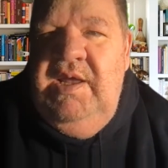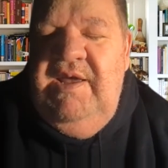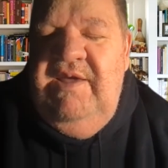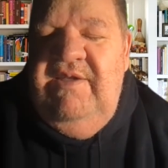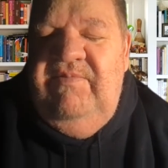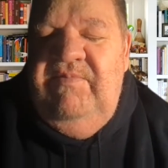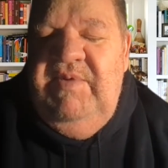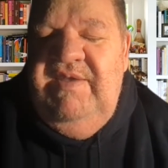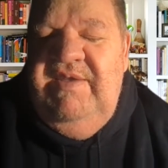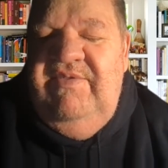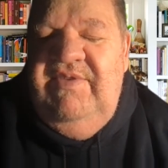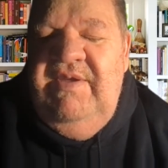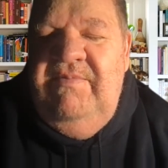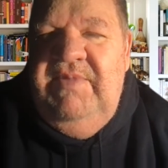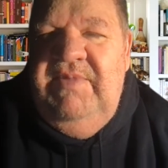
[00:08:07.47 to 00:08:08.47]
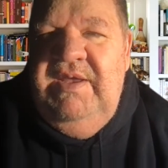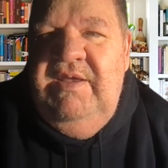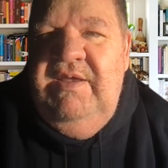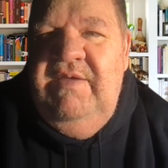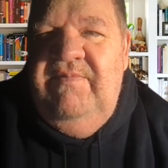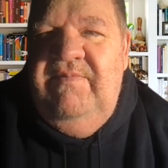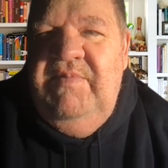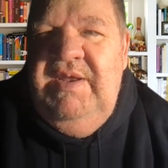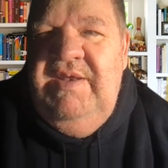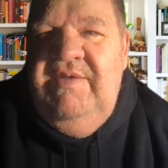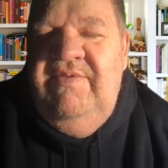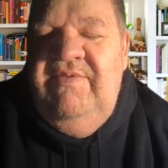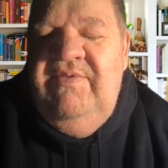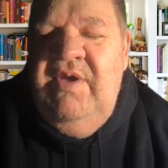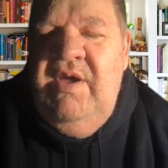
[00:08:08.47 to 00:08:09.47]
has been something you've been
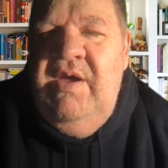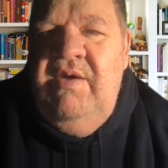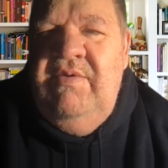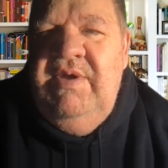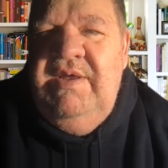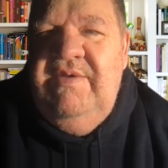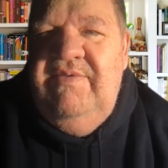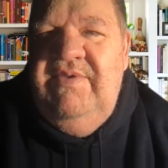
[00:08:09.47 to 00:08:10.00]
desiring,